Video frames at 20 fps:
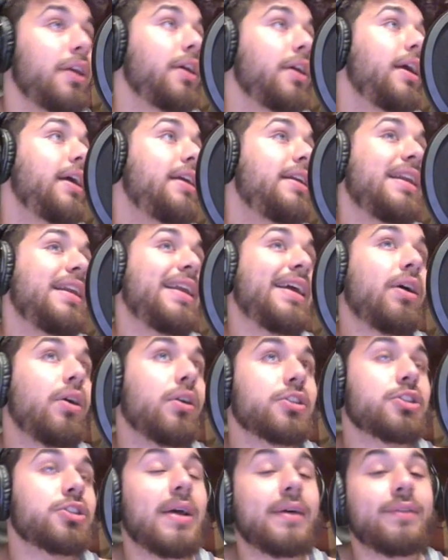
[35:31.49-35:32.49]
And then they
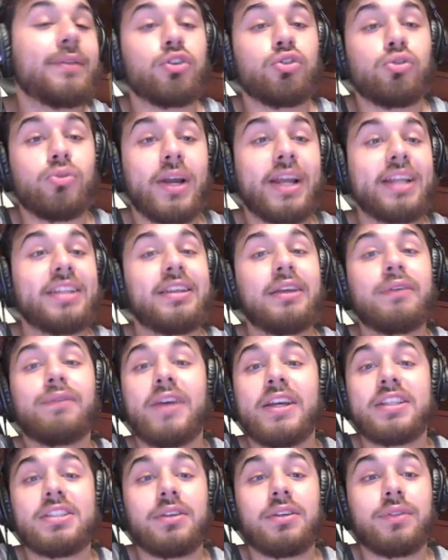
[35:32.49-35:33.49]
also have a great
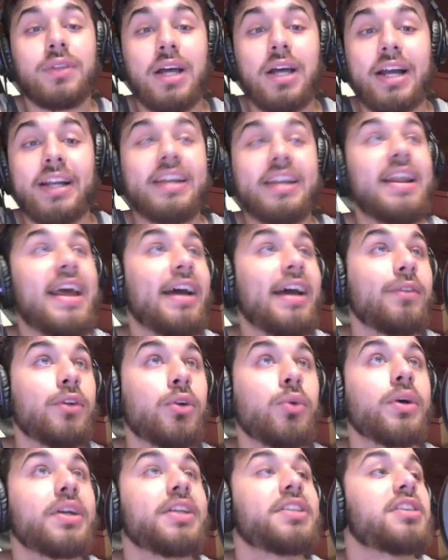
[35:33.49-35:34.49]
defensive line. And
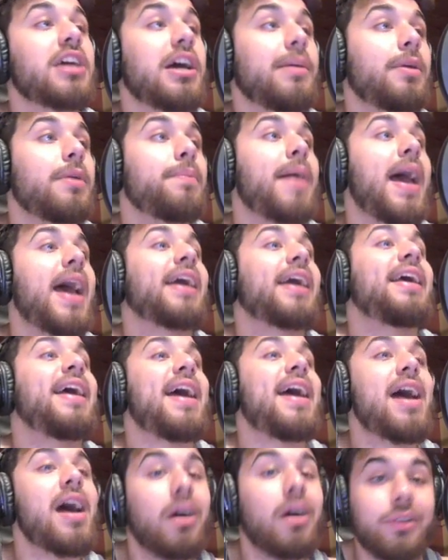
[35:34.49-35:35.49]
everyone is coming back
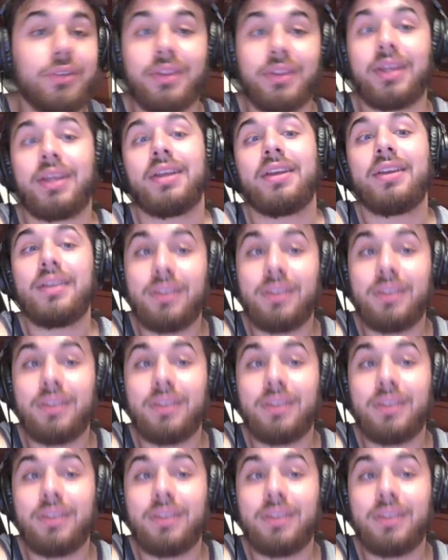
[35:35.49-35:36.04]
healthy.